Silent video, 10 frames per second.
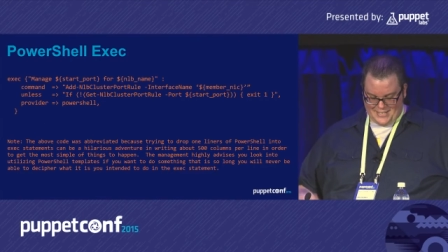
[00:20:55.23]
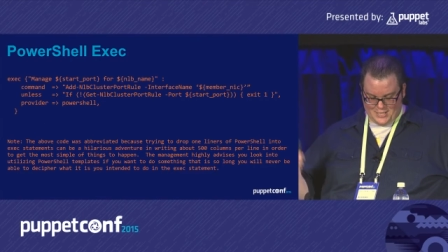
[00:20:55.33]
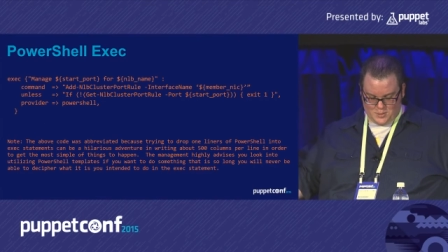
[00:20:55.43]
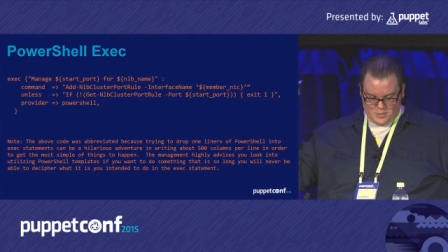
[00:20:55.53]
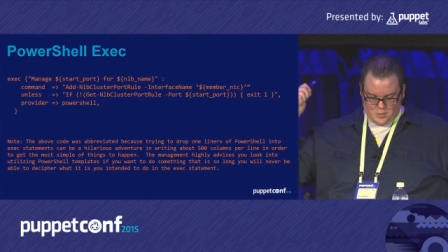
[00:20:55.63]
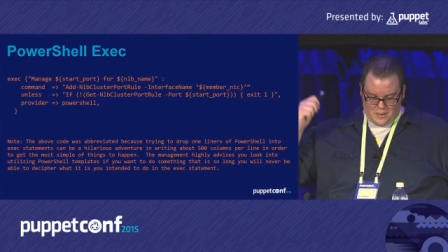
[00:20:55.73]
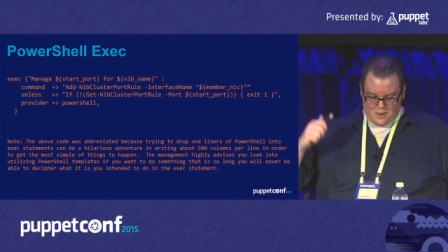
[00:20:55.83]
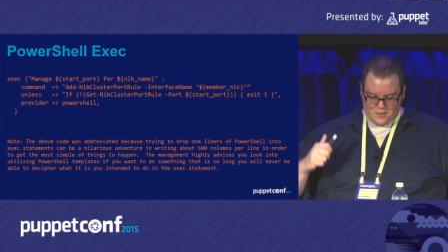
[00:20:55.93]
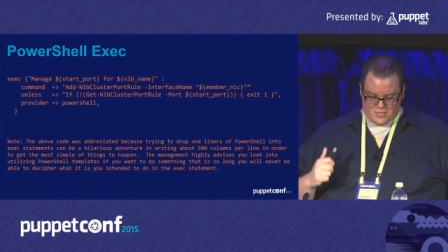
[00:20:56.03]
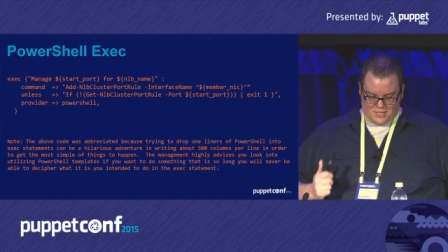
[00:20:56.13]
So with the
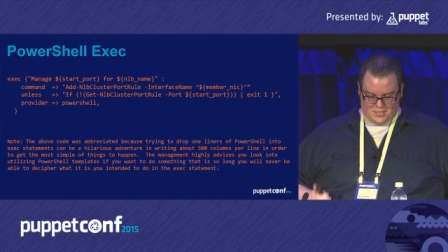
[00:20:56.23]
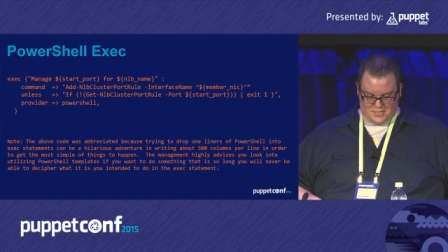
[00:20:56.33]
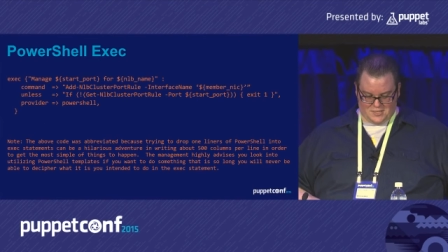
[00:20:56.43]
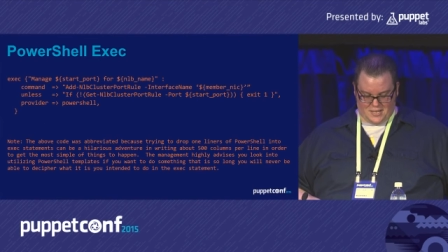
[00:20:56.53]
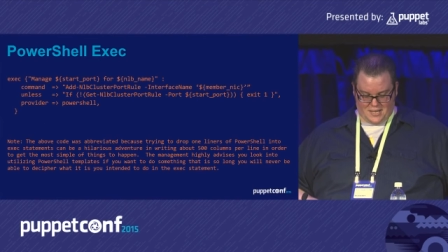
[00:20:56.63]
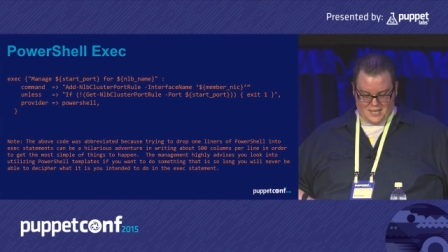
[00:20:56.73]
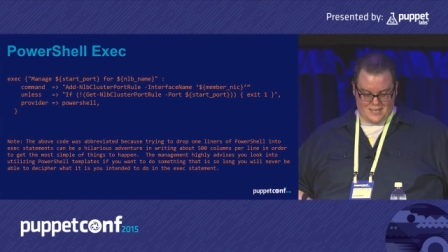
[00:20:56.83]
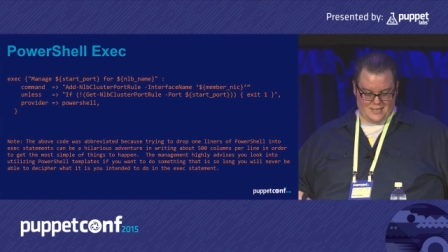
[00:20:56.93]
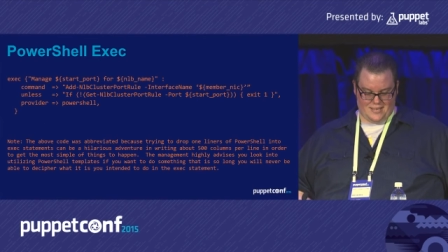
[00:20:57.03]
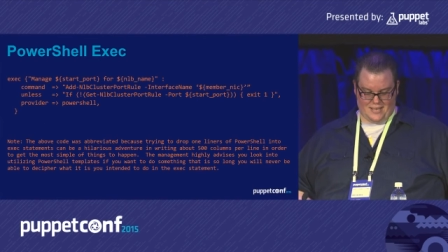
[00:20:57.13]
PowerShell exec,
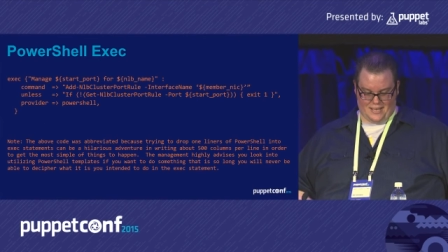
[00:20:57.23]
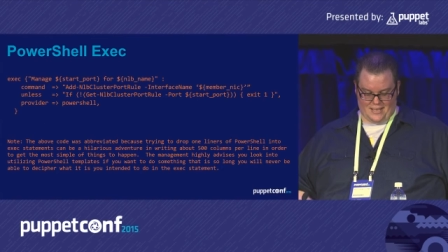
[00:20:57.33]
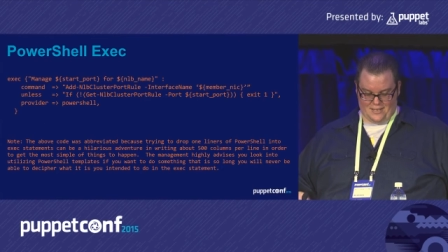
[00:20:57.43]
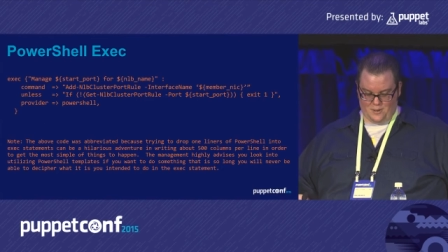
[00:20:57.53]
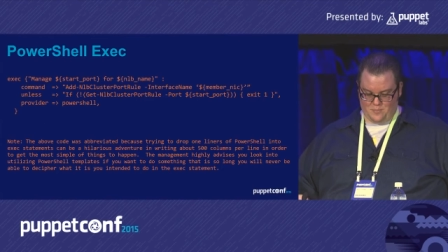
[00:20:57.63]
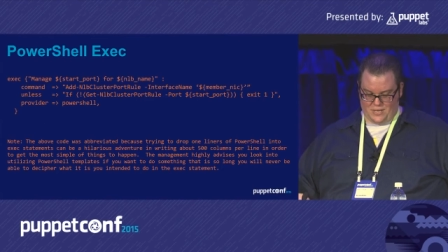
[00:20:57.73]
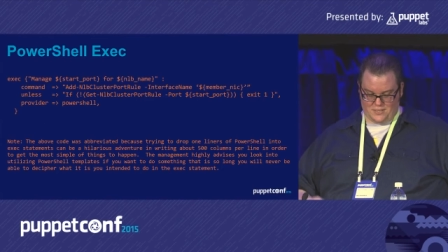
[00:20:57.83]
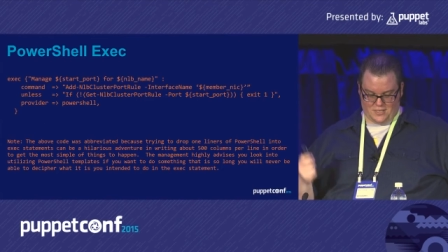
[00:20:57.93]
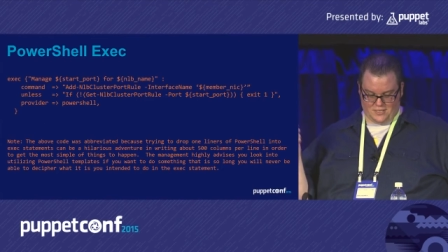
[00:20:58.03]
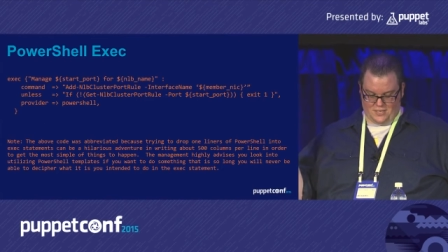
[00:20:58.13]
uh, you're
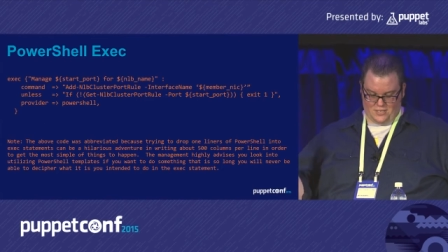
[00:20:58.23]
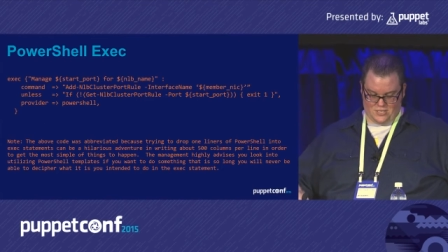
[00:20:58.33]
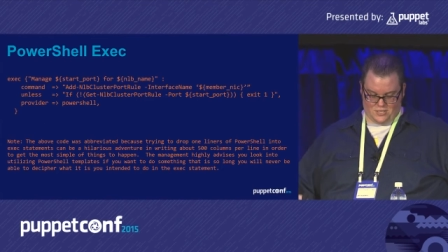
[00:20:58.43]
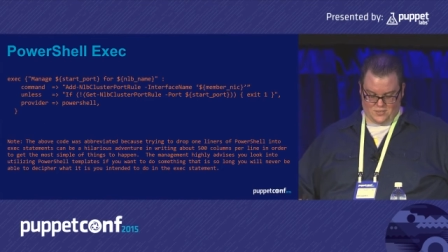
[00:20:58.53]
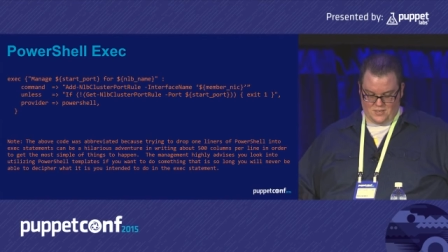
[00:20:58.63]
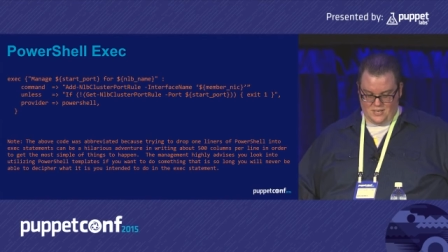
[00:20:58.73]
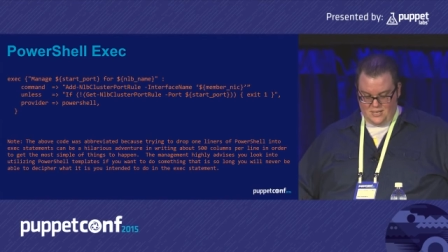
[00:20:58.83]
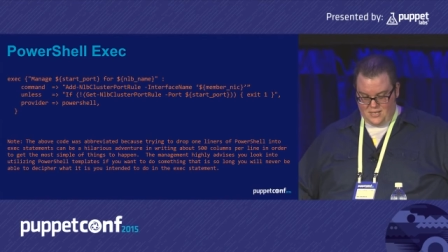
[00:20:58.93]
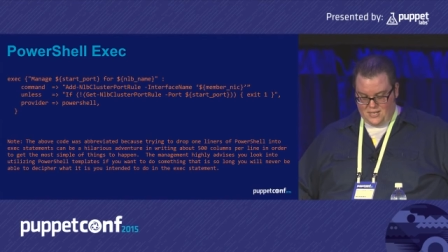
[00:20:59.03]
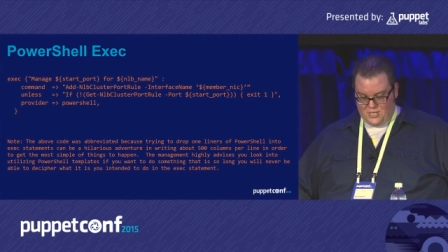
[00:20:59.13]
basically just
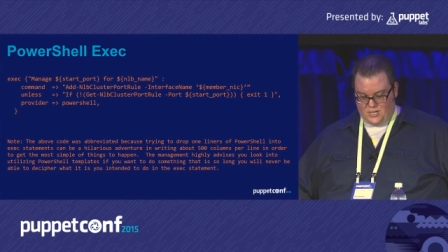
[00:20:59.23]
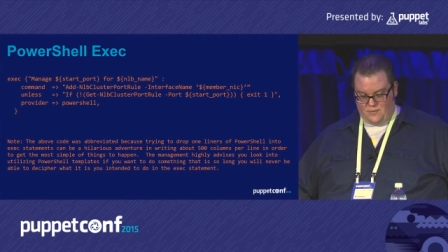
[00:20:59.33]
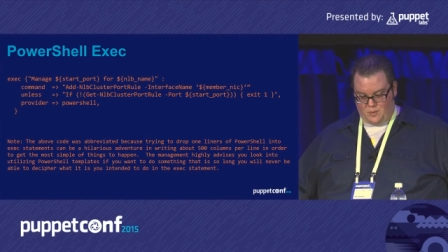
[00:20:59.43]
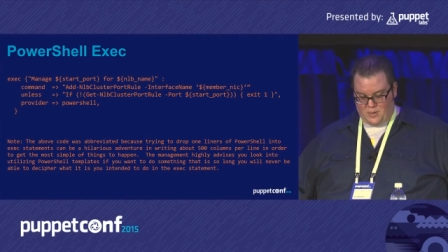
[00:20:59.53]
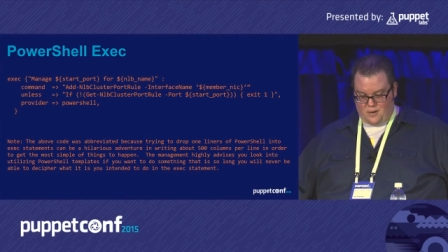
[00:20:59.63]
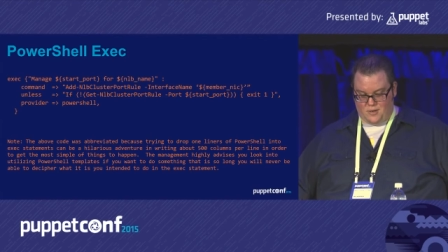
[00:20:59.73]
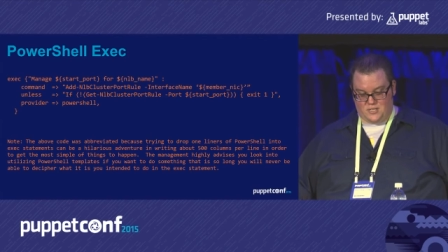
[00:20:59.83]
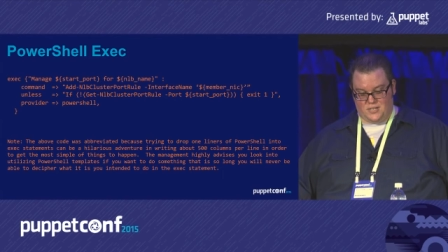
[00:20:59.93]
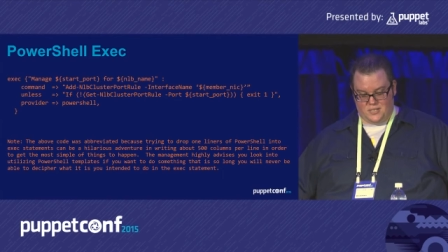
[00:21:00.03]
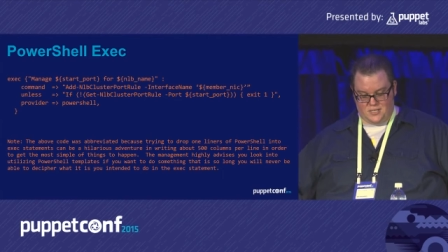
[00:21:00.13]
shoving
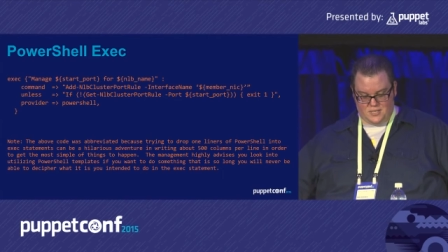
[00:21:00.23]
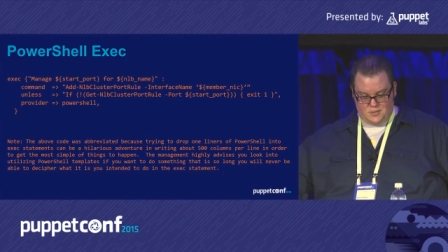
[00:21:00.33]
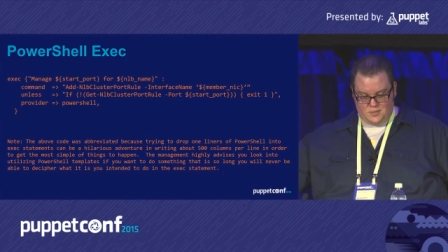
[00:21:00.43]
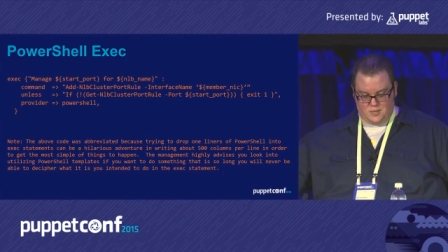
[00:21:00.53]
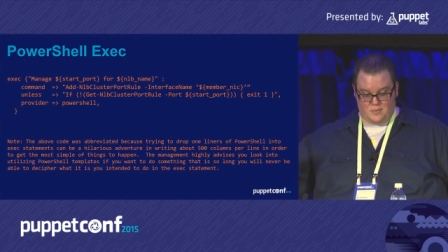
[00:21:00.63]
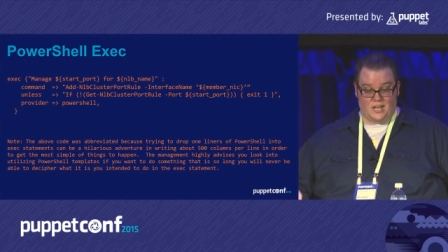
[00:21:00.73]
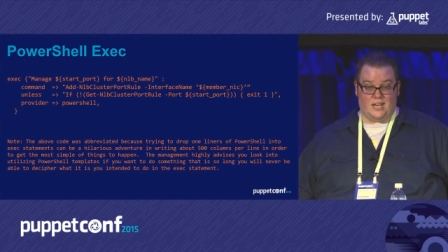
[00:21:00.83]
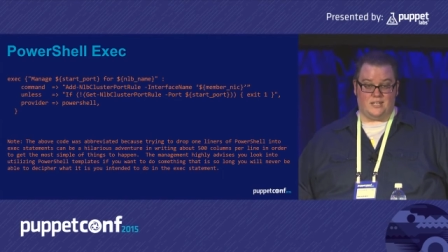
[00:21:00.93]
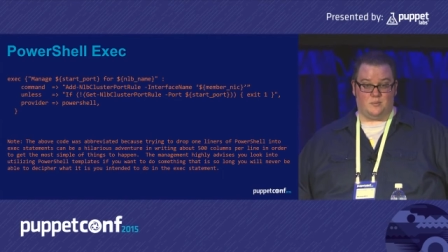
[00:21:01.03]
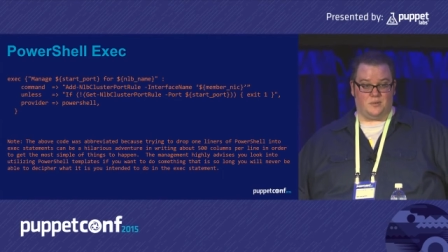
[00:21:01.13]
PowerShell into a
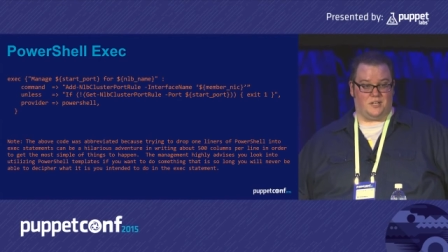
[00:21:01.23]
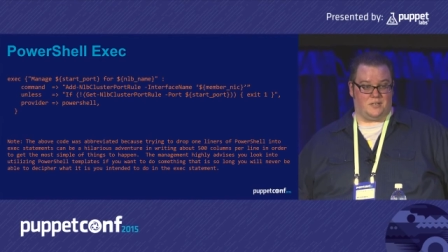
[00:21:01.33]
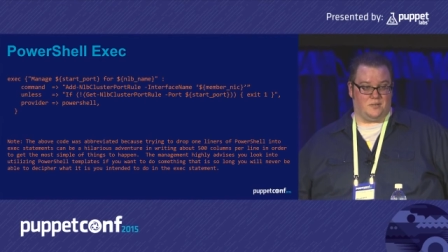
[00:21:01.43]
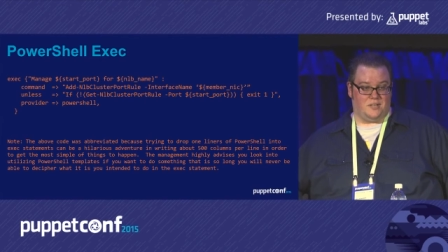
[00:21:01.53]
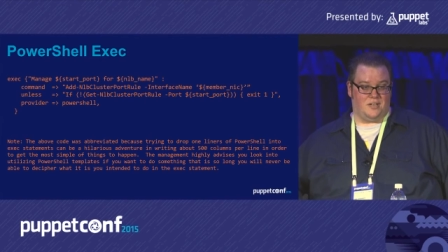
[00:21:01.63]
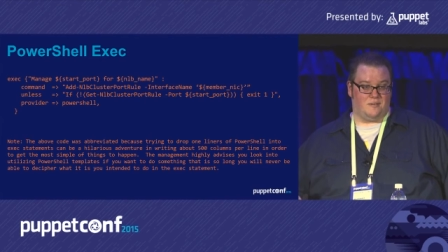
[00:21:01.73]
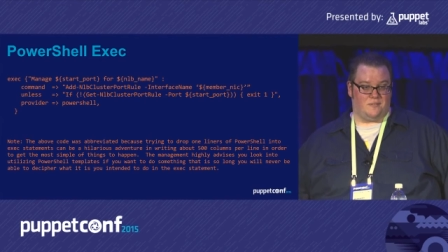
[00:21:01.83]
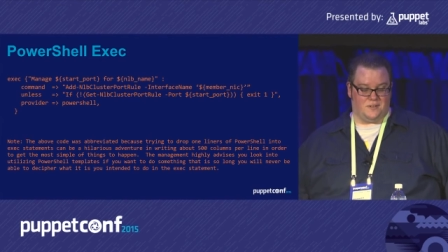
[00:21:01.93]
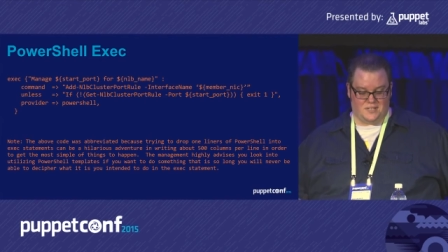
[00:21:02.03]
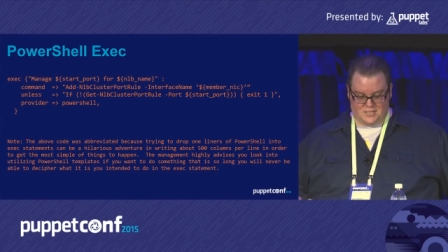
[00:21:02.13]
command and putting an only if
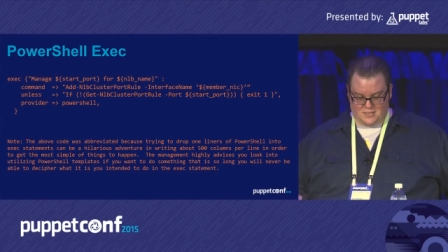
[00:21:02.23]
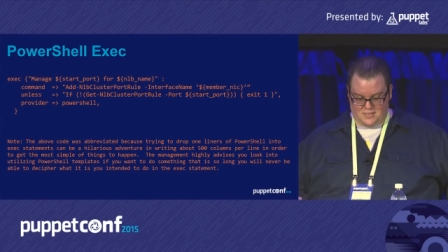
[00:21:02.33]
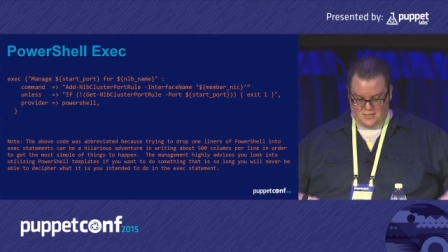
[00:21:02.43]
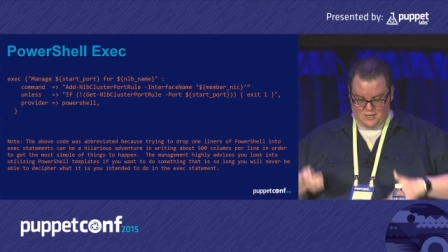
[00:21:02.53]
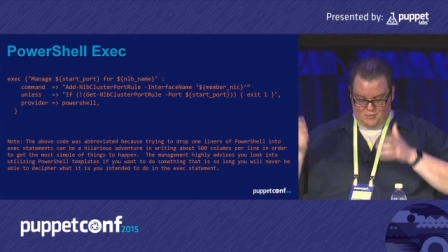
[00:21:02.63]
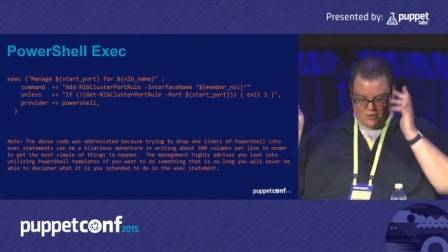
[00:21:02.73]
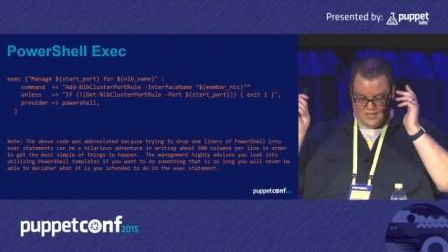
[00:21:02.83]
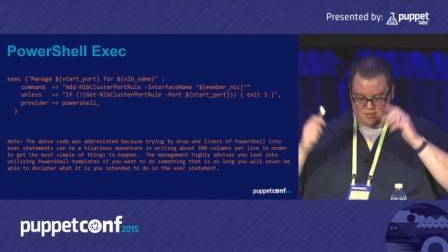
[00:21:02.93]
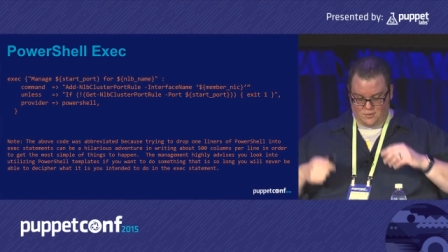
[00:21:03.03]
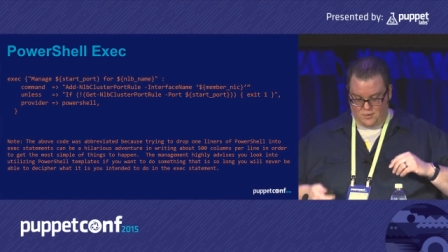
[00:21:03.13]
or unless on there and
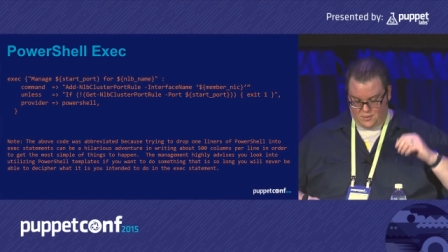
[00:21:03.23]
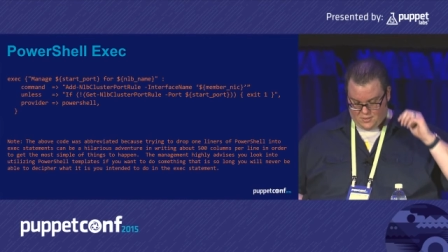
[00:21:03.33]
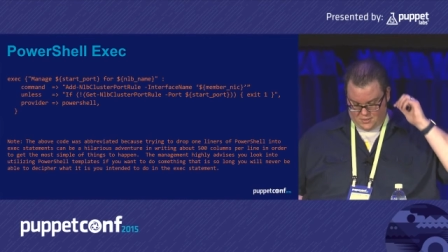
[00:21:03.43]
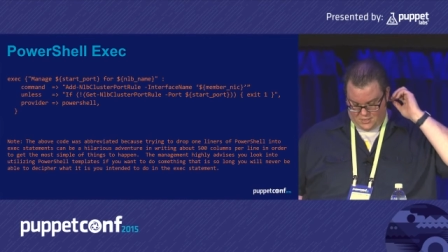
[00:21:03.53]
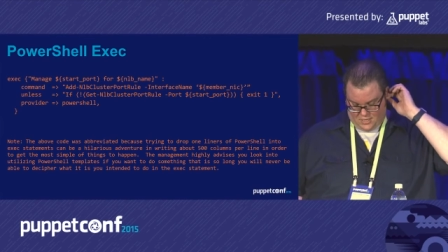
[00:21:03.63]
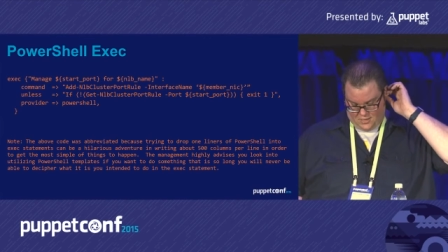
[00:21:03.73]
running it through and seeing